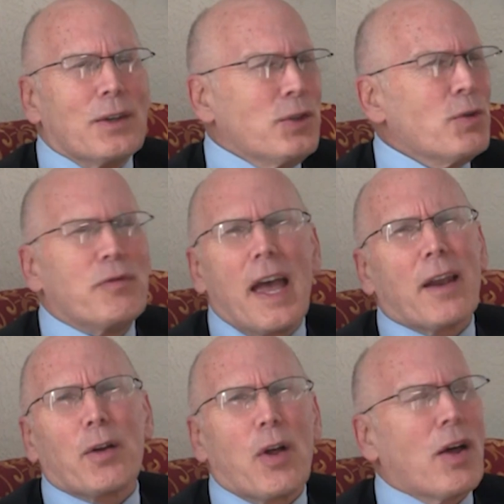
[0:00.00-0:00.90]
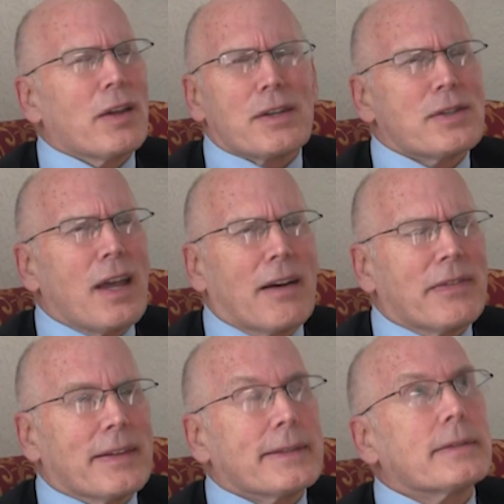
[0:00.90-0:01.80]
You've handled all this
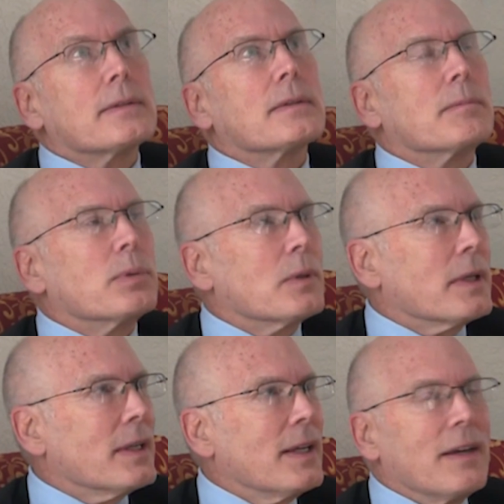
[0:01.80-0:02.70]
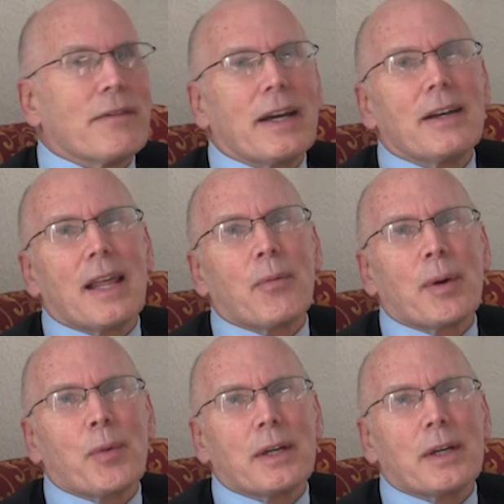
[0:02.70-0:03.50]
stuff. I said, oh, Lord. If I hear that one